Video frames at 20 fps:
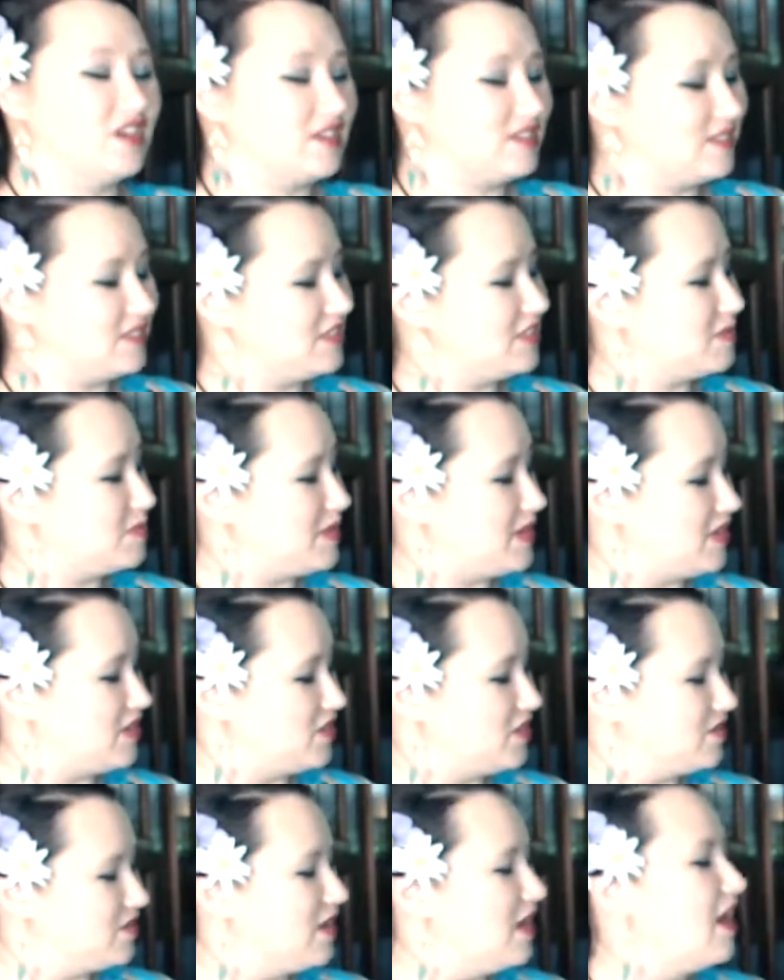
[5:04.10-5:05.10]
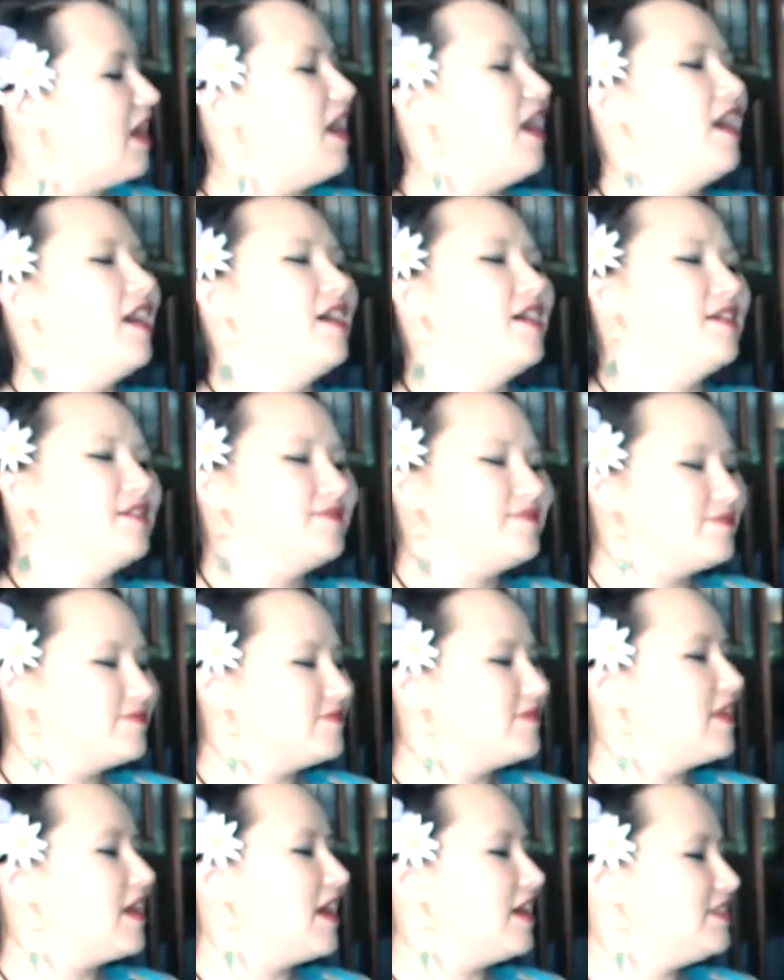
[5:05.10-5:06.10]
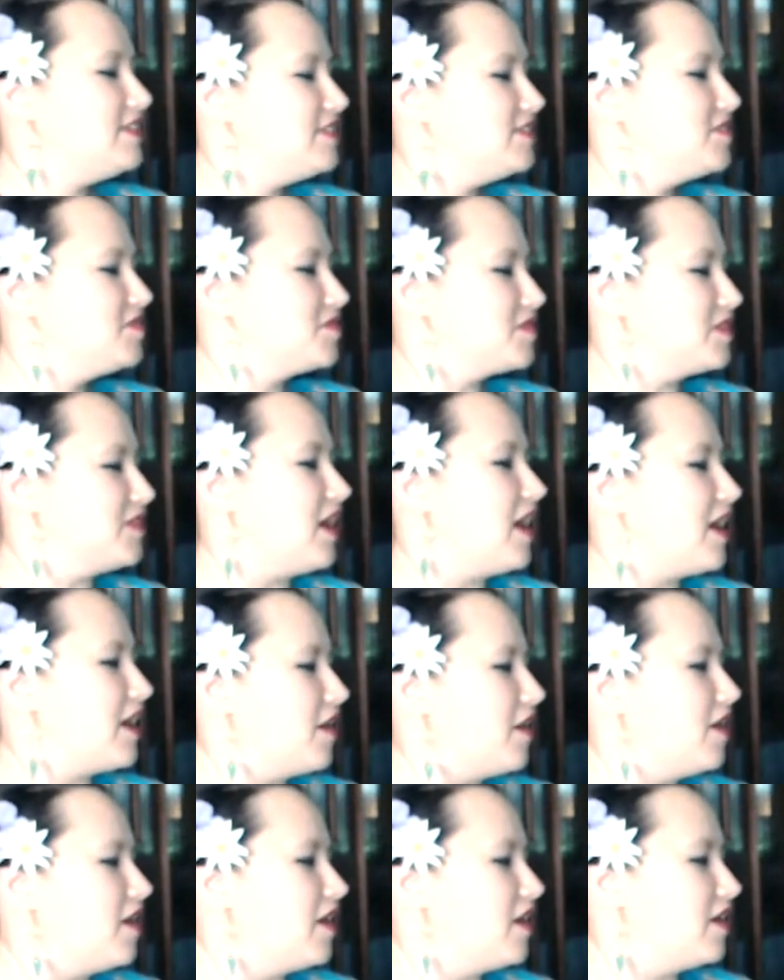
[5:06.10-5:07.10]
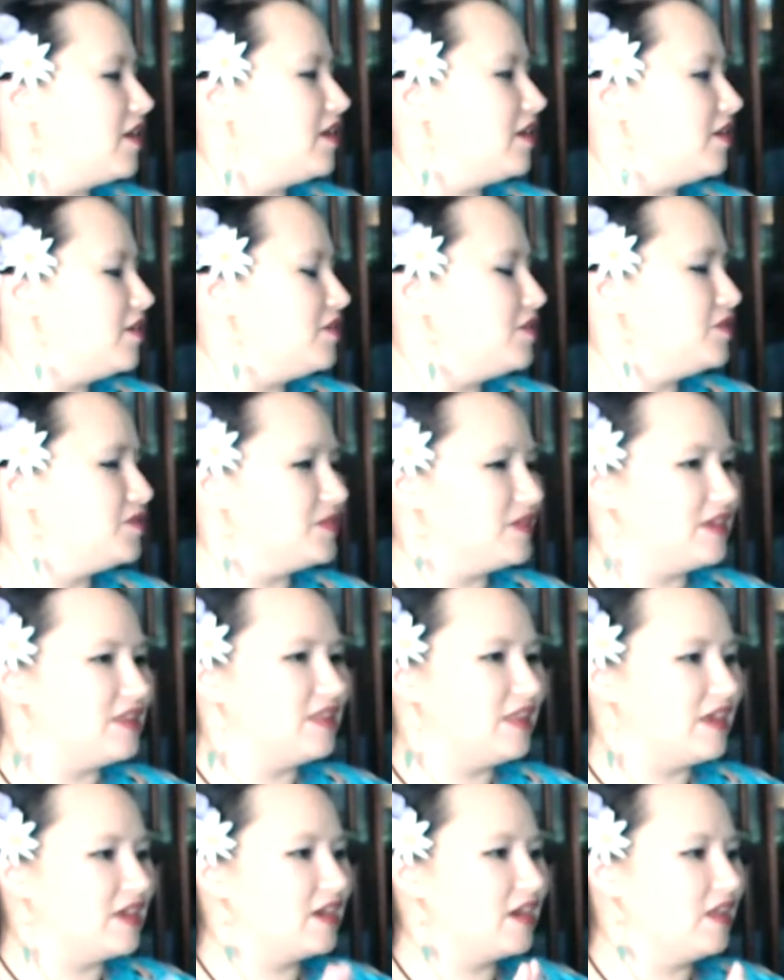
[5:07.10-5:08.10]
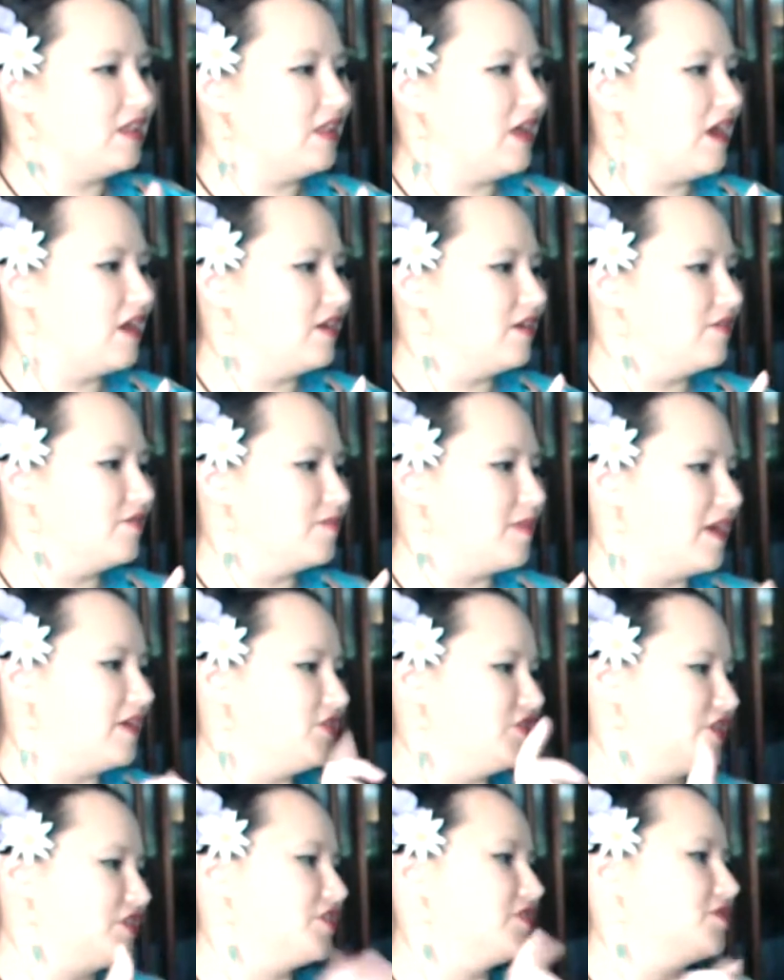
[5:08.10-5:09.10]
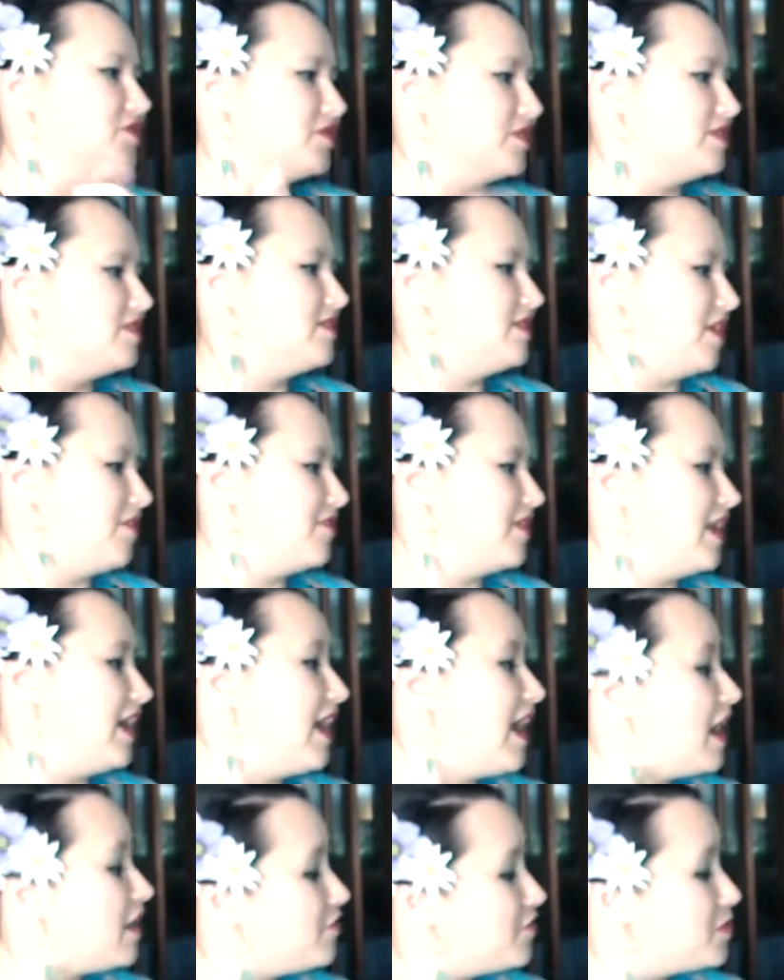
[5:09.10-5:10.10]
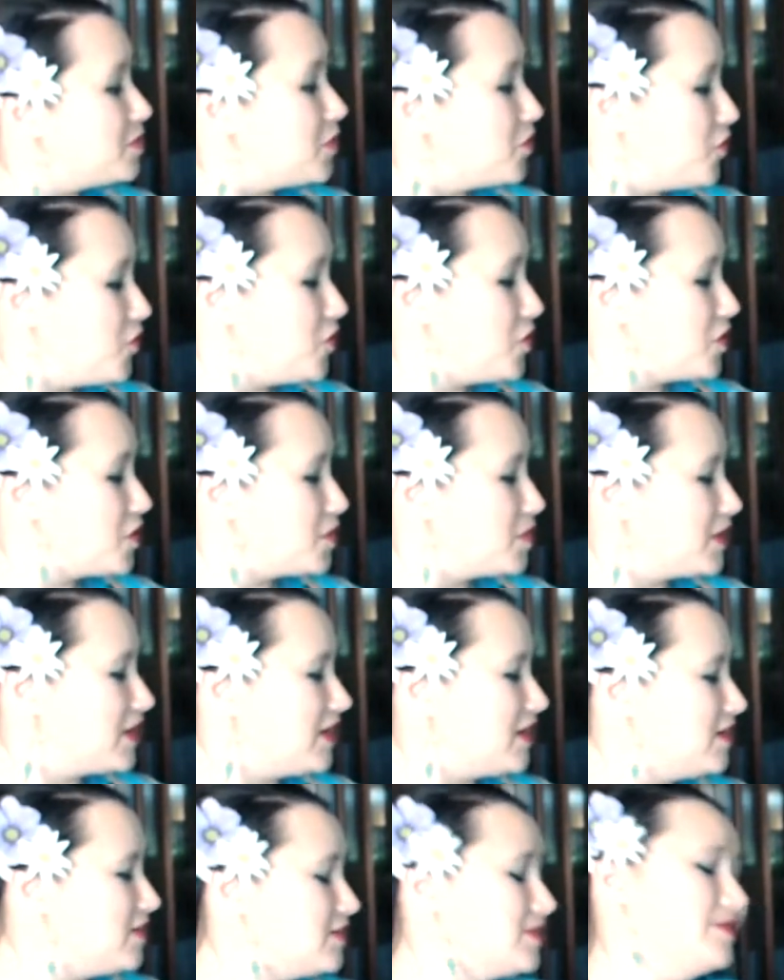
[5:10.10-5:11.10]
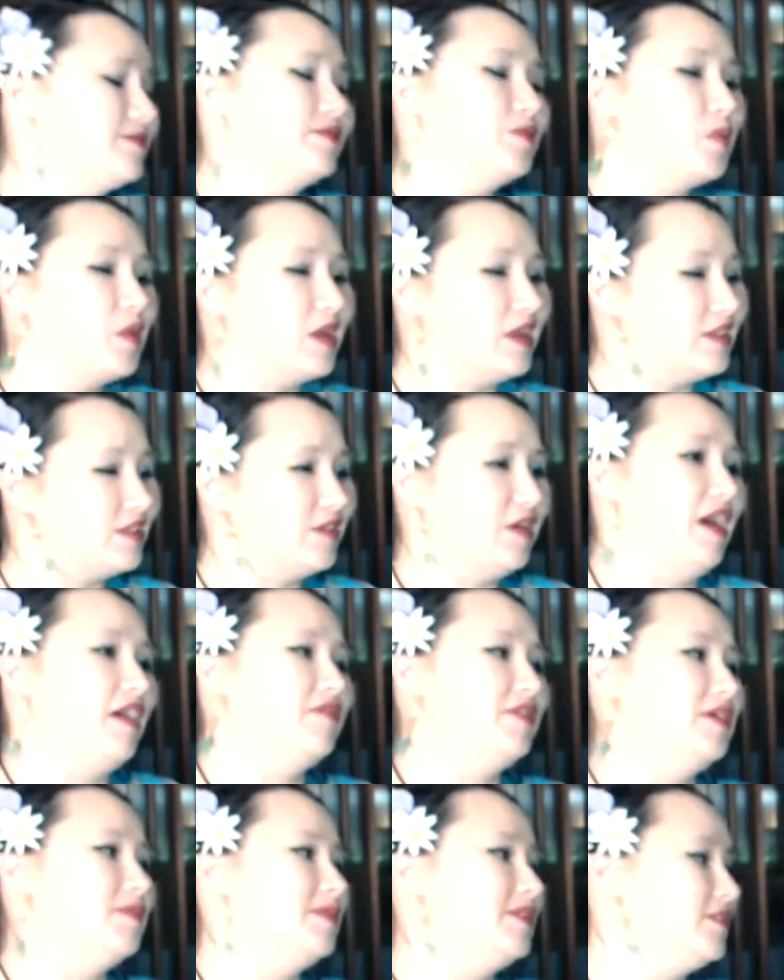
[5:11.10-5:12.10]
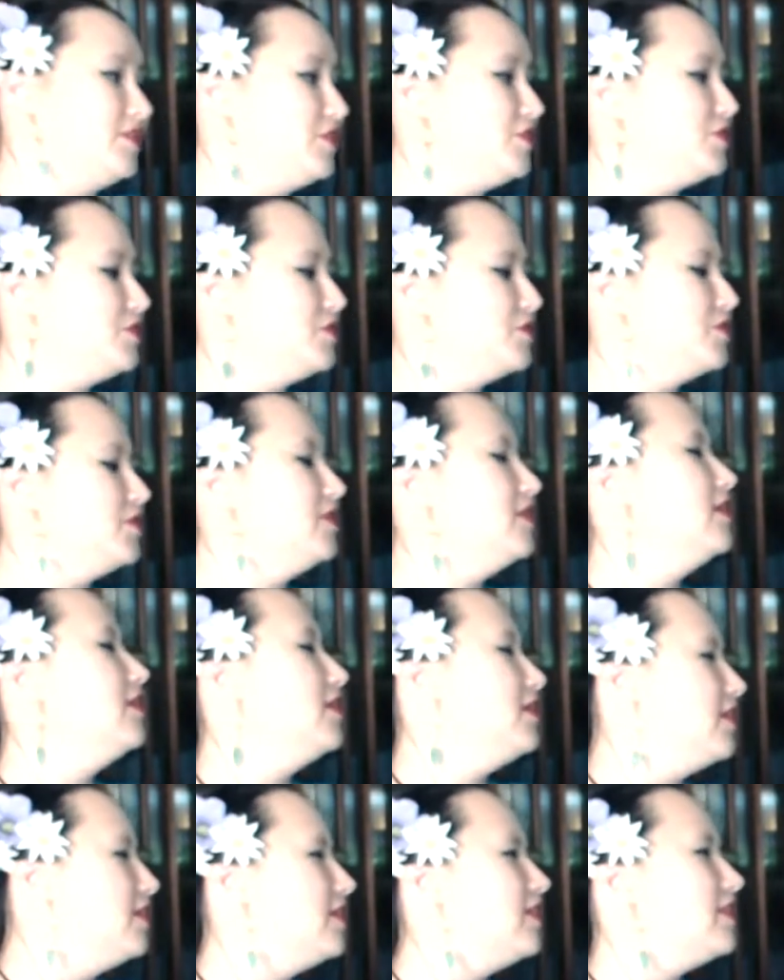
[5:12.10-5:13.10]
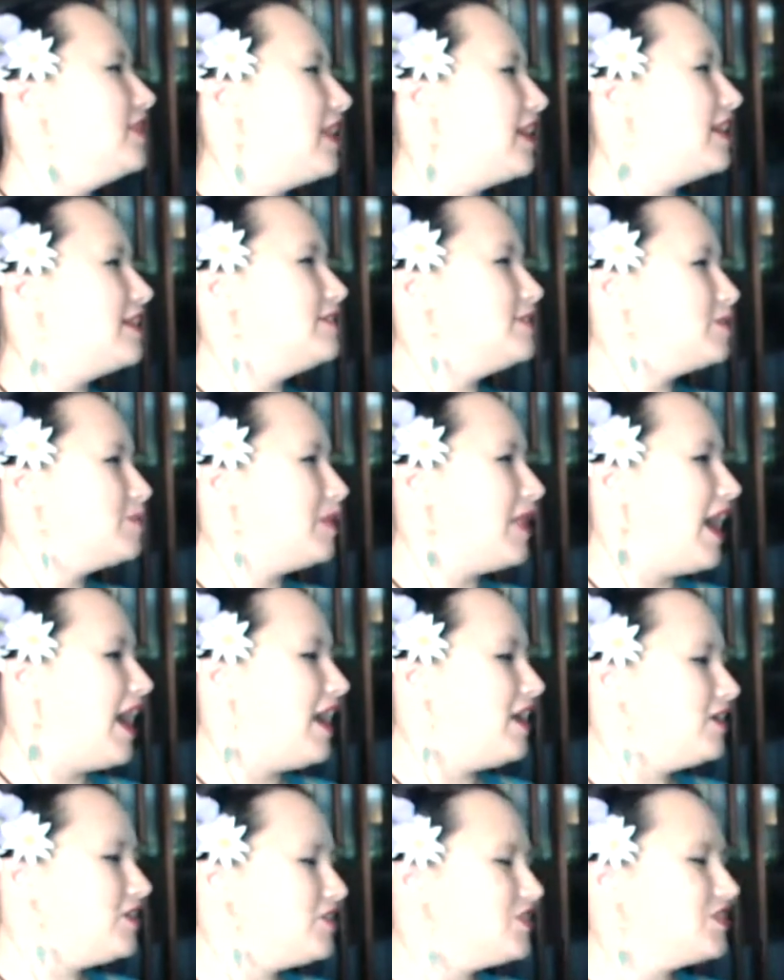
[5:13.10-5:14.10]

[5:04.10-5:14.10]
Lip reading: a smidge. I still rely on using like a lot of my jiggers and stuff that I had from before because one, I still have them, and two, like a splash.